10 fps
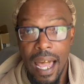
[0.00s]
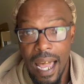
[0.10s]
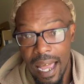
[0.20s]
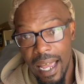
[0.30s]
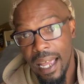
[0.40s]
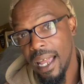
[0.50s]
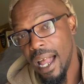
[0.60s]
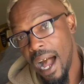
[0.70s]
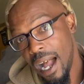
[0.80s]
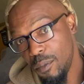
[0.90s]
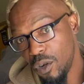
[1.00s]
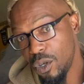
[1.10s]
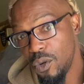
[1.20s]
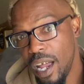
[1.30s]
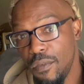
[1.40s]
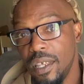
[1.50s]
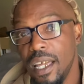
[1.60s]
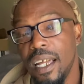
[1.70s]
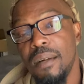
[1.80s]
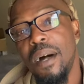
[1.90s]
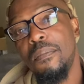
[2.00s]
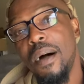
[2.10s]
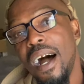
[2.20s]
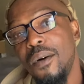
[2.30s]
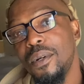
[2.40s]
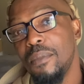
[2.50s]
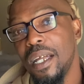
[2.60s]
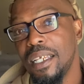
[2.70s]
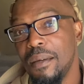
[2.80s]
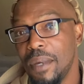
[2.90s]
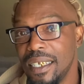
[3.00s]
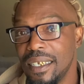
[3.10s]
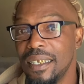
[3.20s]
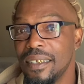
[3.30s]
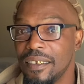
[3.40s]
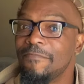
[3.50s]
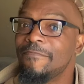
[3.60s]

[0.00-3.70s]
and I'm going to do everything in my power to make that make sense.